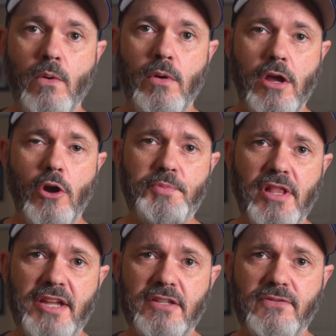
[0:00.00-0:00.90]
Well, I hope you
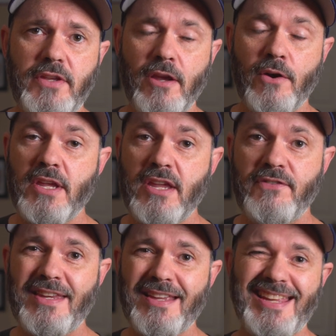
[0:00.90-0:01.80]
liked this video. If
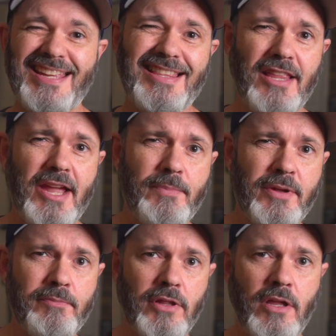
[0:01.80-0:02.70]
you did, hit the like
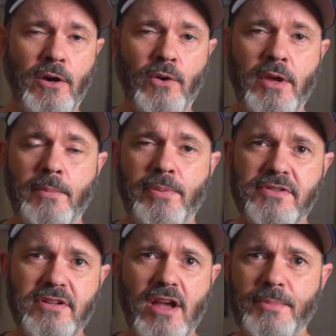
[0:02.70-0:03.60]
button below and
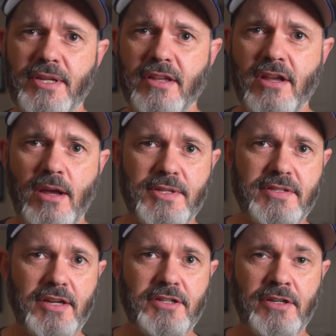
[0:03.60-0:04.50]
post a comment in the comment
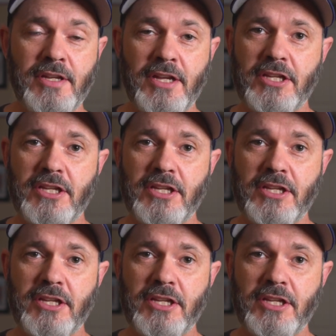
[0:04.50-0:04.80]
section,